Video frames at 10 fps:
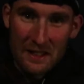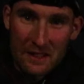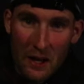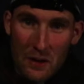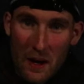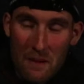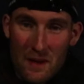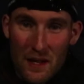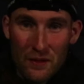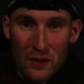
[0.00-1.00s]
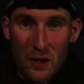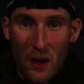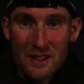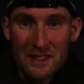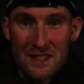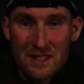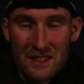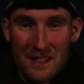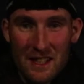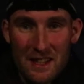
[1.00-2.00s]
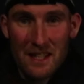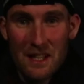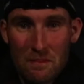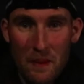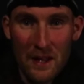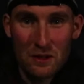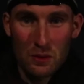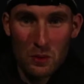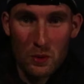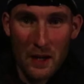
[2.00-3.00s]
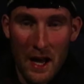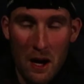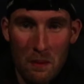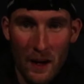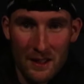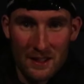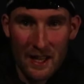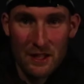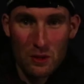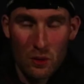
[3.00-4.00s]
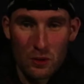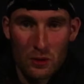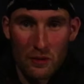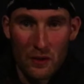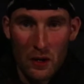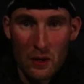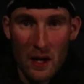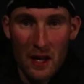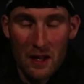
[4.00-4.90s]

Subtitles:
So if you guys didn't see the Petzl Now Plus head torch review